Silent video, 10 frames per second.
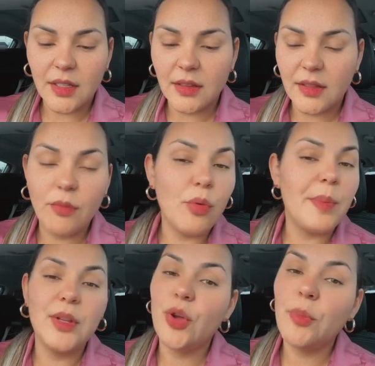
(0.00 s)
there will
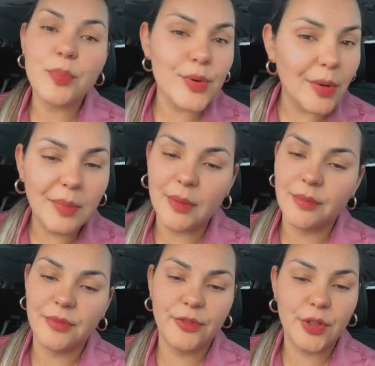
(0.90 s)
be no problem
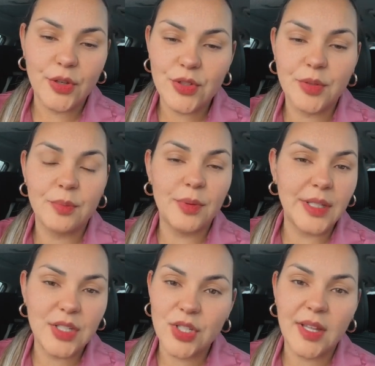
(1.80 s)
for you to
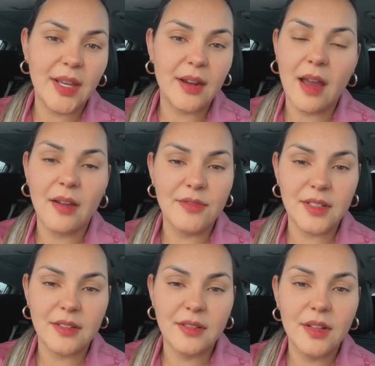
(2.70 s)
bleach the hair
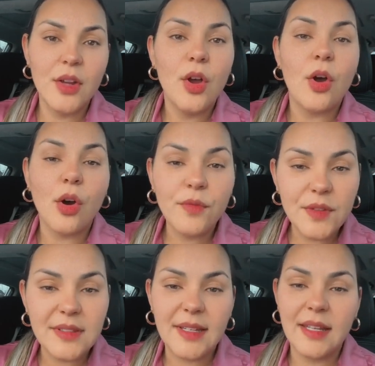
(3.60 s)
after.
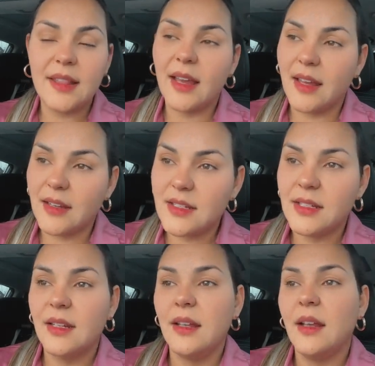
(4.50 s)
Obviously that
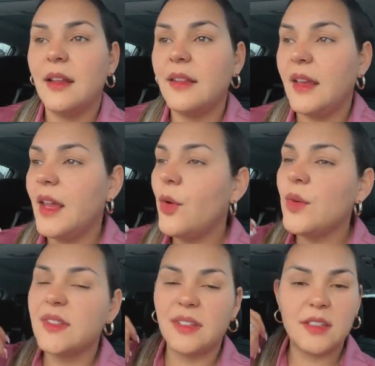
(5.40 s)
the hair
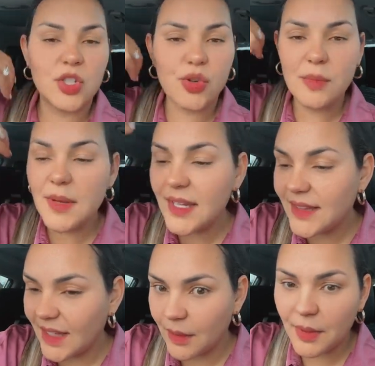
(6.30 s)
was extremely
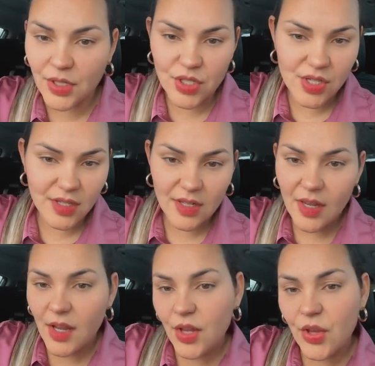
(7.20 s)
damaged.
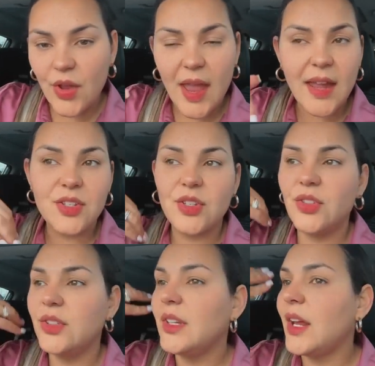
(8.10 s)
You had to
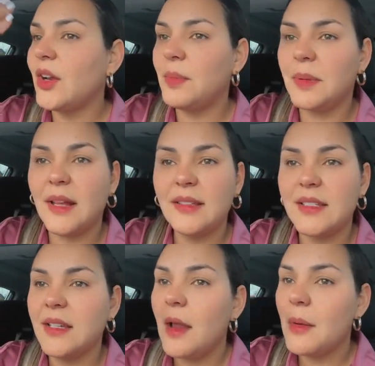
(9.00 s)
do the
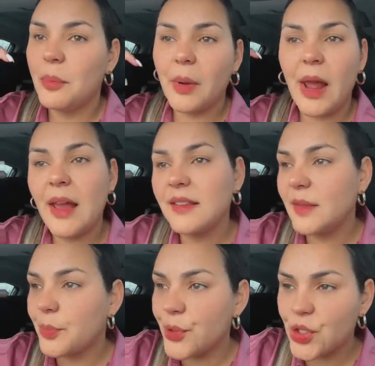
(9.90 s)
Nanoplasty plus the
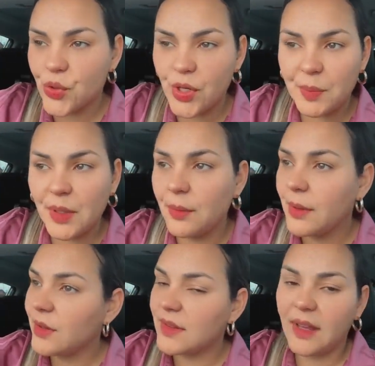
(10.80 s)
pre-treatment
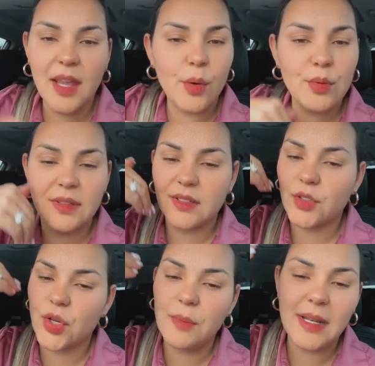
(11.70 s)
because the hair was
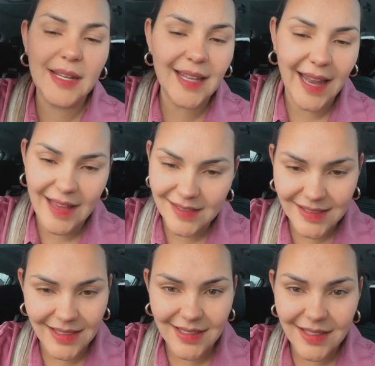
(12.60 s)
extremely
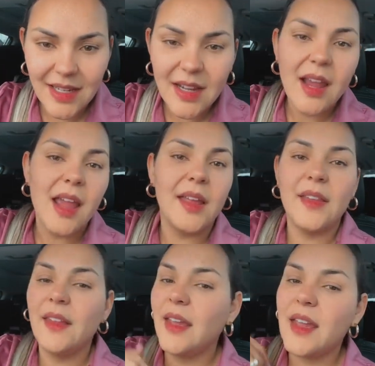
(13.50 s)
elastic. And
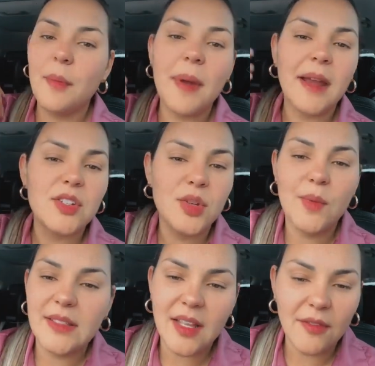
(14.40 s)
then they come back 2
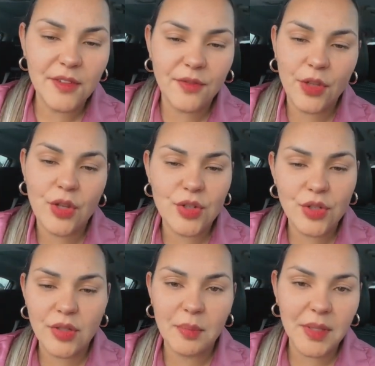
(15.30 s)
weeks after for you to
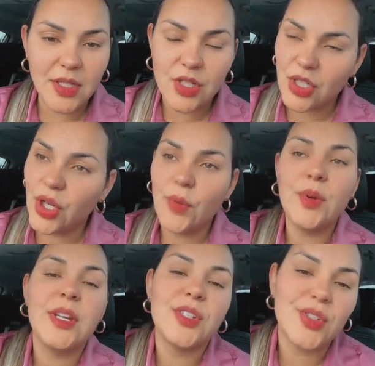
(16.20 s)
do the bleach. You will
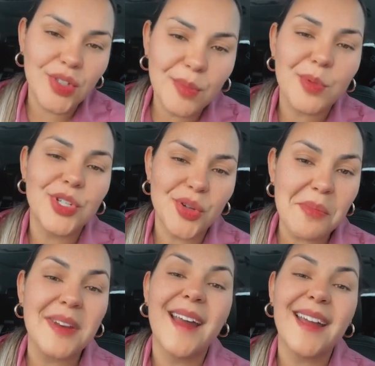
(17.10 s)
need to do the
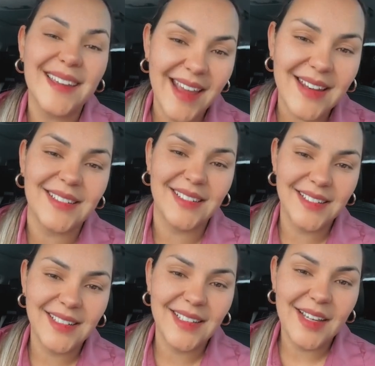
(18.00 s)
pre-treatment again
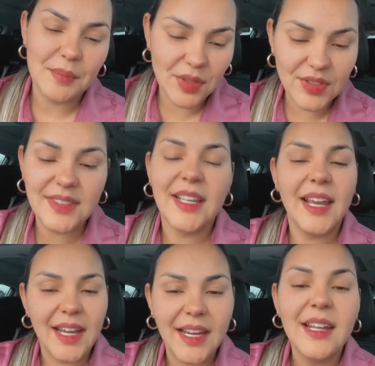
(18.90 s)
because the
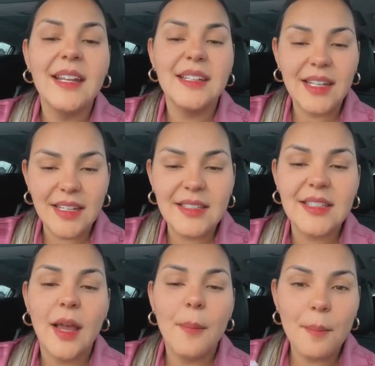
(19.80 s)
hair needs
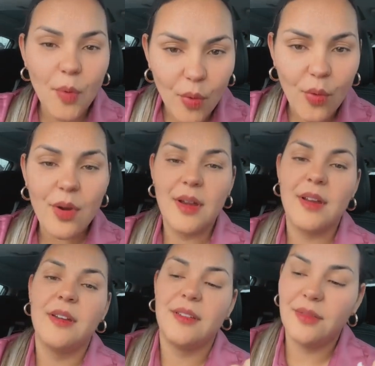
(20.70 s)
more
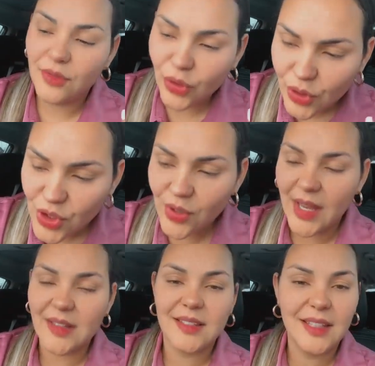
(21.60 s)

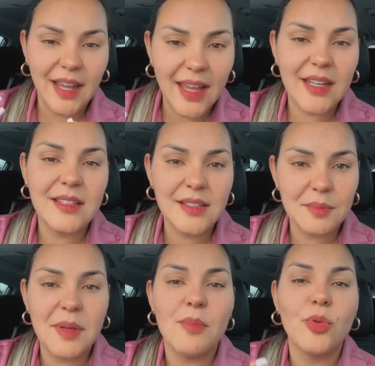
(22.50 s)
nutrients. The hair needs to
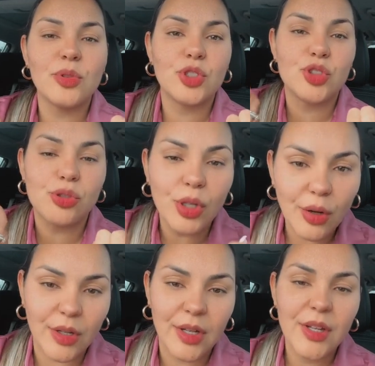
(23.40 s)
be more
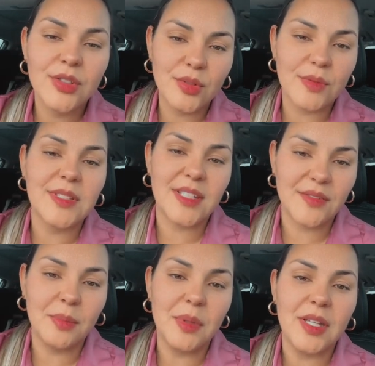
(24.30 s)
strong to receive
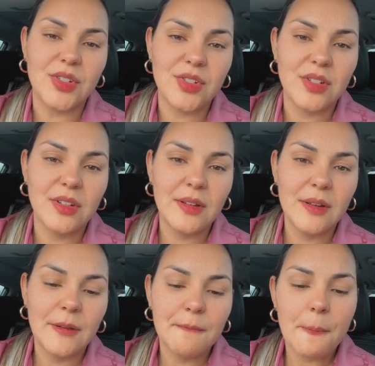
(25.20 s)
the bleach.
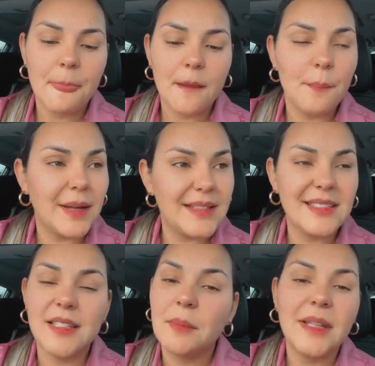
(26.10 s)
But it
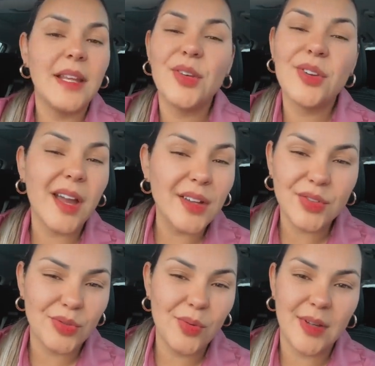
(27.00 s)
doesn't mean that you can't
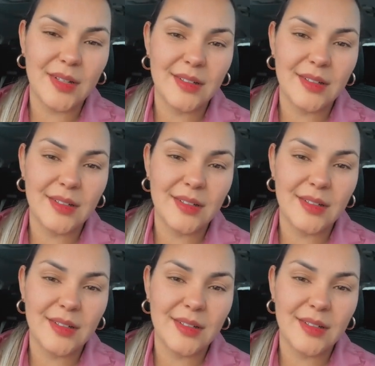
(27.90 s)
do it.